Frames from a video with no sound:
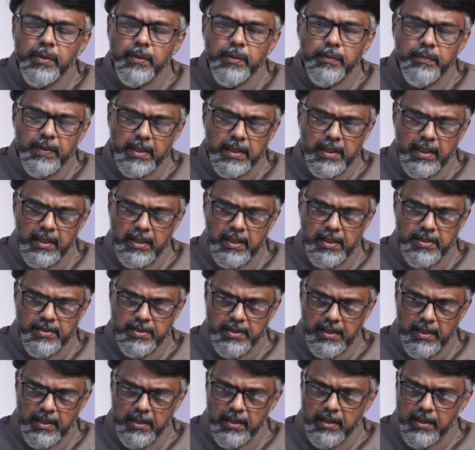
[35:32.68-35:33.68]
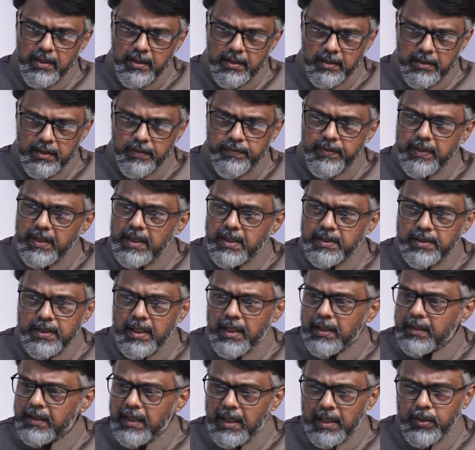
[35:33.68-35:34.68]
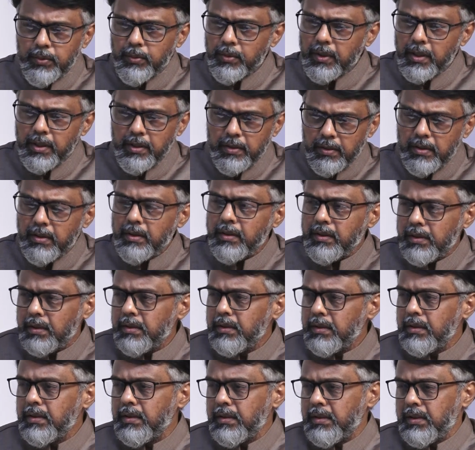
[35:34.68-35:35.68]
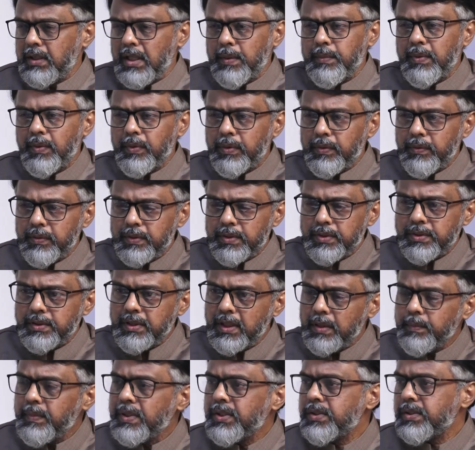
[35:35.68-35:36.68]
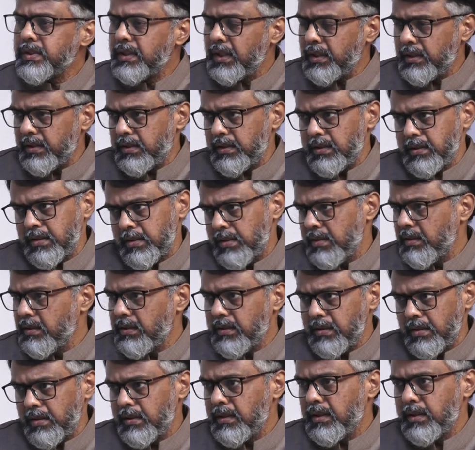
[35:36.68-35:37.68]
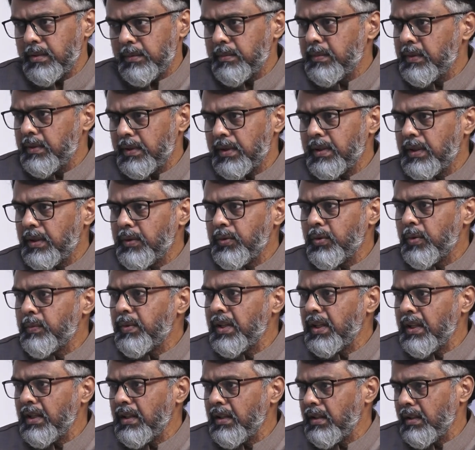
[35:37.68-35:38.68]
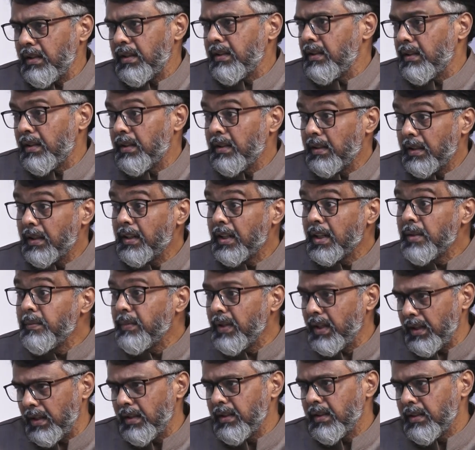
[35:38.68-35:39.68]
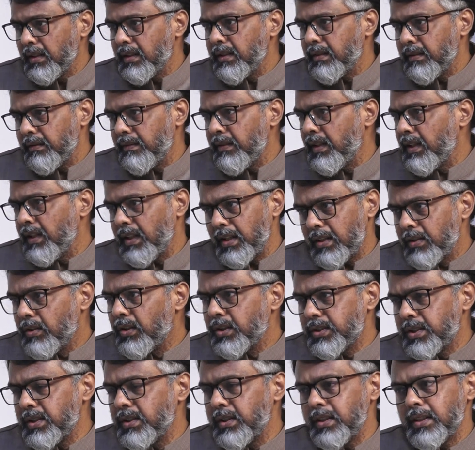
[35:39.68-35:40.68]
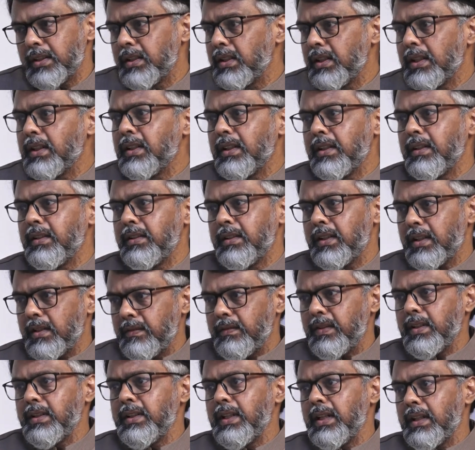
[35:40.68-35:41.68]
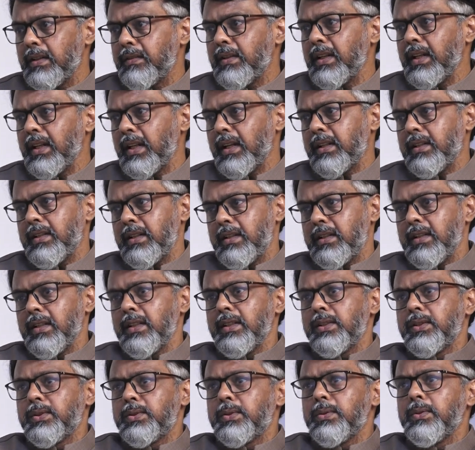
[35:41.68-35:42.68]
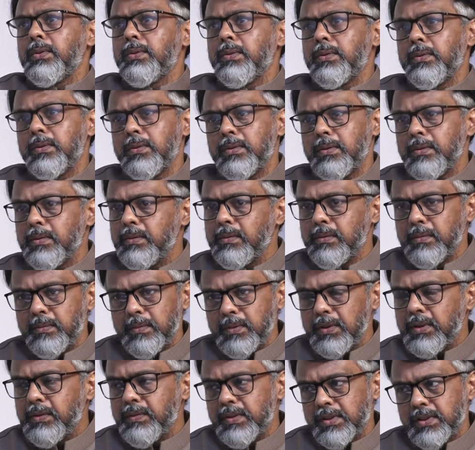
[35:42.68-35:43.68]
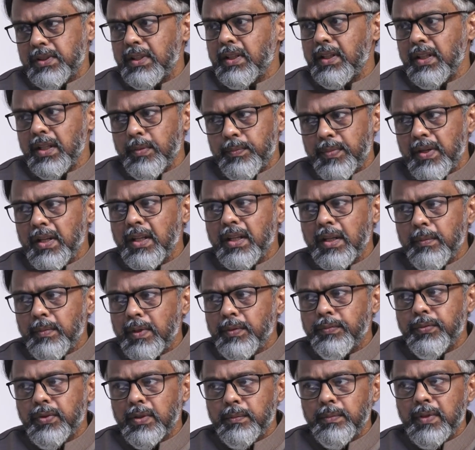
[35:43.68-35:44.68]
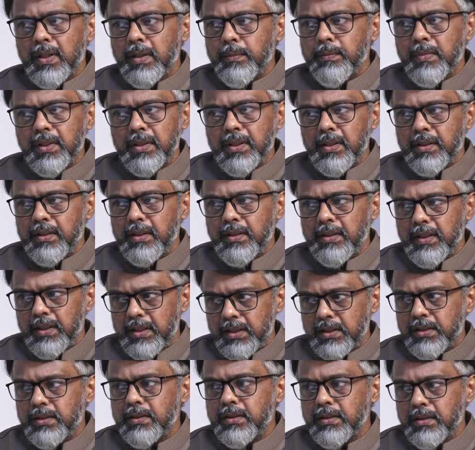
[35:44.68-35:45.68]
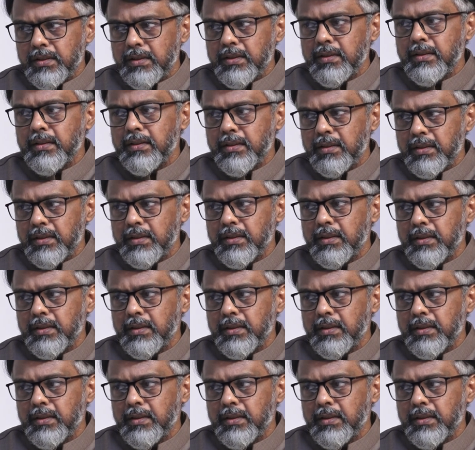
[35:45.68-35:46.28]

what I can say, the figures like Tagore and all came out with the statements that nobody heard me when I cautioned it. In that way, they have reacted. So it was a real predicament for Mahatma Gandhi. That is, but